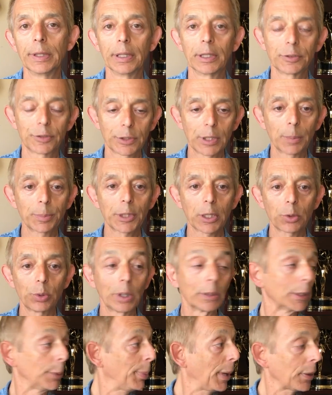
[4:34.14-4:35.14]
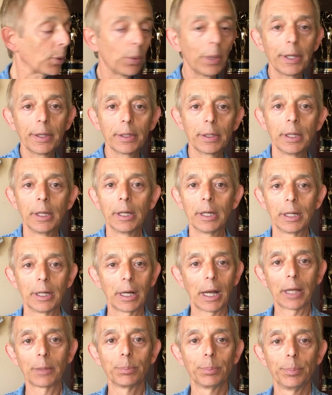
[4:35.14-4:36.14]
subsequently, by the way,
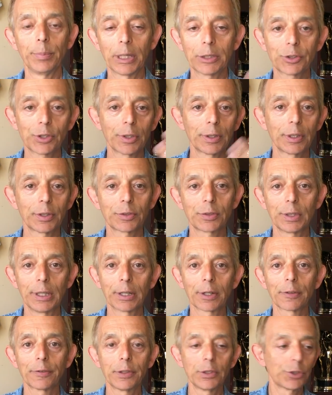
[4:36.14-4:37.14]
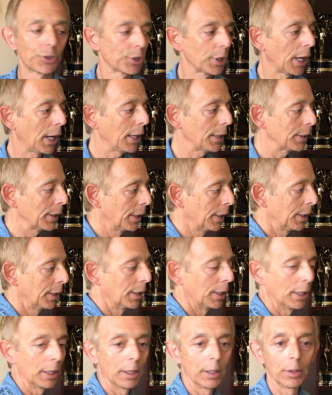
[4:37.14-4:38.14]
I mentioned this interview shot.
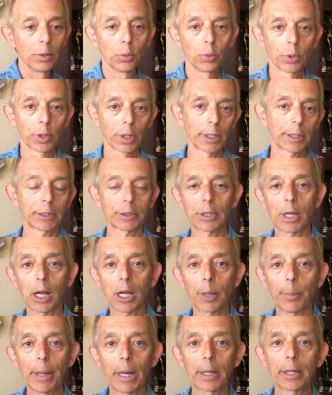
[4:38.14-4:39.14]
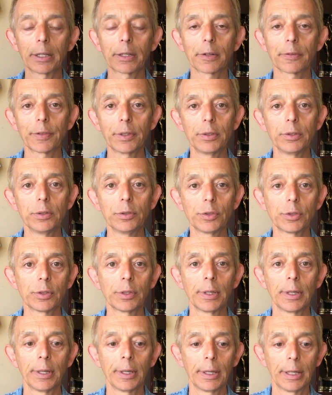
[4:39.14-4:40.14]
We're going to talk about interviews
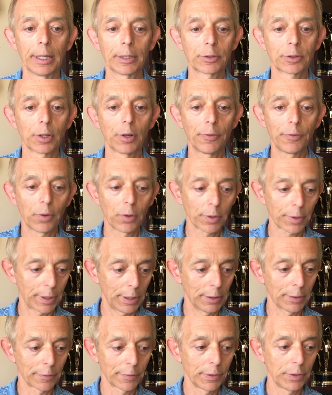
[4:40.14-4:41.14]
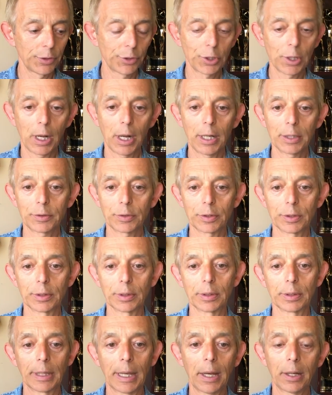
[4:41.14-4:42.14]
and so forth, interview shots
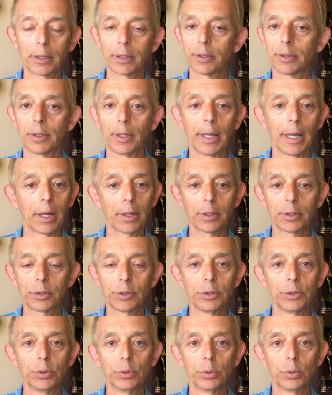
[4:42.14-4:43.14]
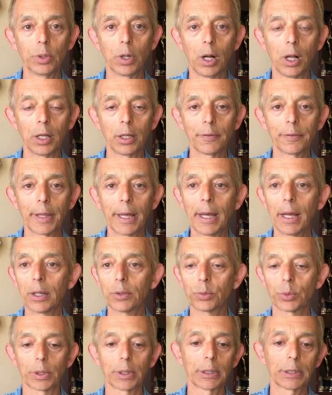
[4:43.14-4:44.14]
and how to do all of
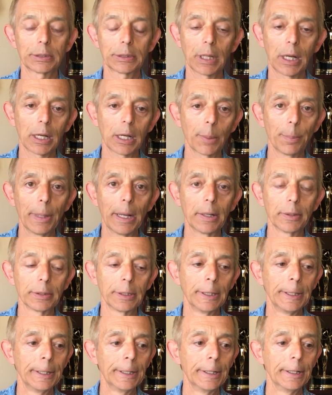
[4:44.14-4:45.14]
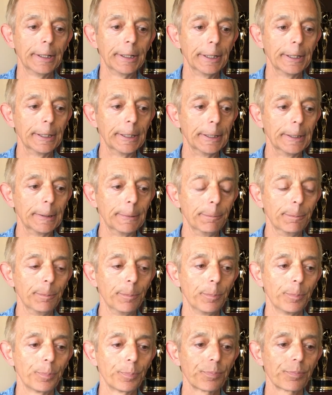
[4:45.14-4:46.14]
that. We're going to talk about
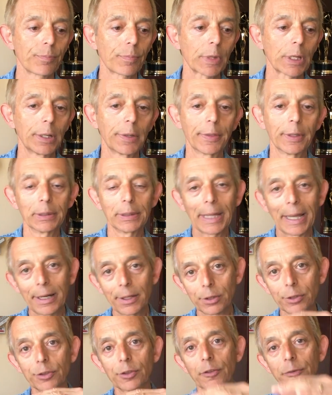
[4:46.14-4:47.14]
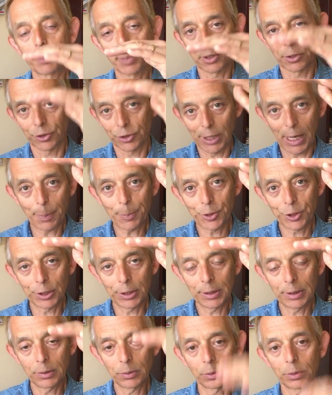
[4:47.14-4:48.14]
the layers of
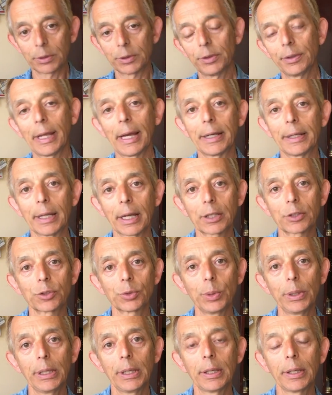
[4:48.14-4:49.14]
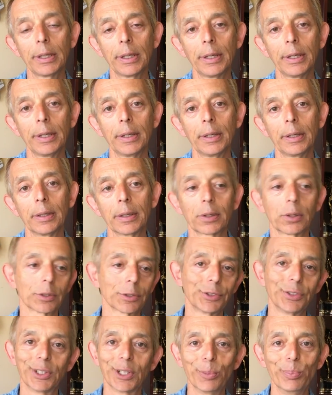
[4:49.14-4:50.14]
perception. We'll do that next week. Of
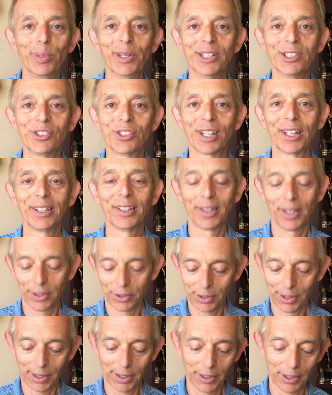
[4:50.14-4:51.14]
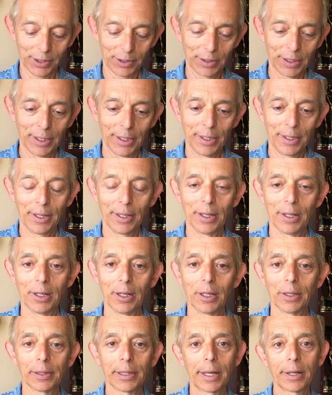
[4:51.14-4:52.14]
course, you could binge any of this, I guess.
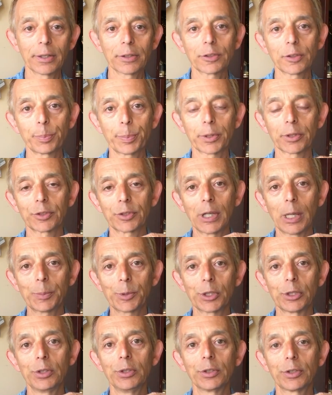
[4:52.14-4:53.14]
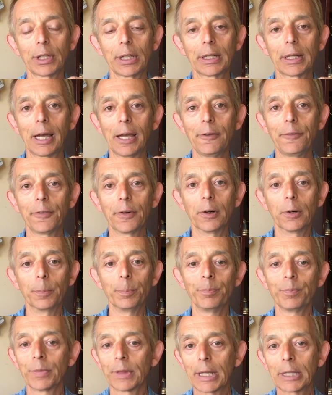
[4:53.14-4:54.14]
Layers of perception using an iPhone,
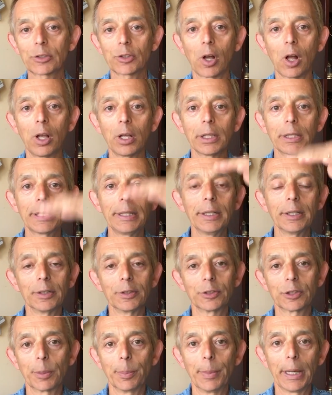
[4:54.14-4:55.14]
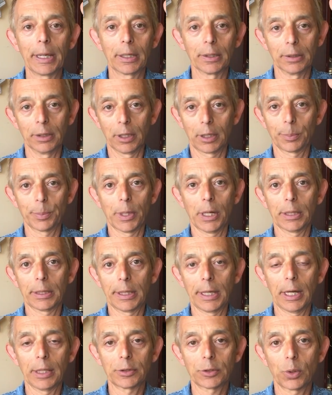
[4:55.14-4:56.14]
that's all it is to make it look
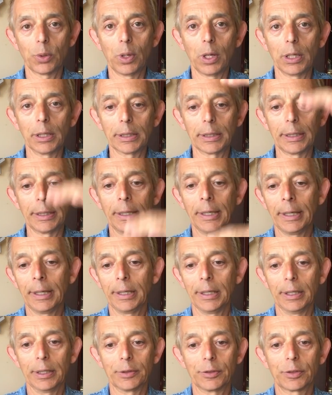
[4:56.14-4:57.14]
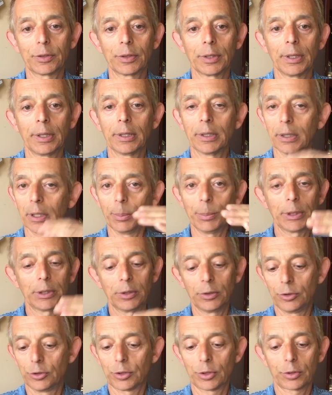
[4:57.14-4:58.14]
broadcast quality. Let me
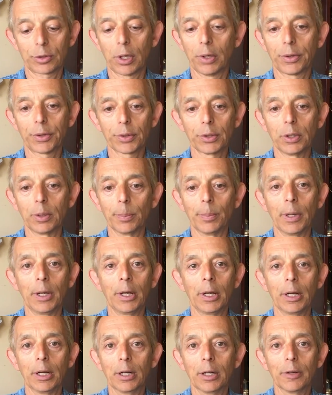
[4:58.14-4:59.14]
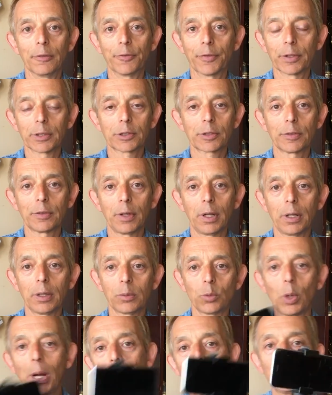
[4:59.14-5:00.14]
just go through First of all,
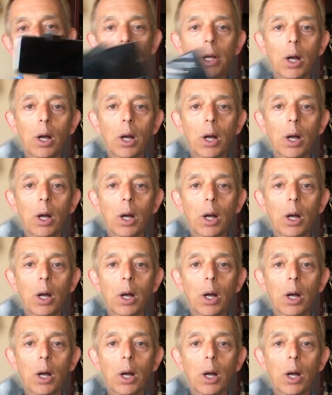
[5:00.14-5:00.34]
why do we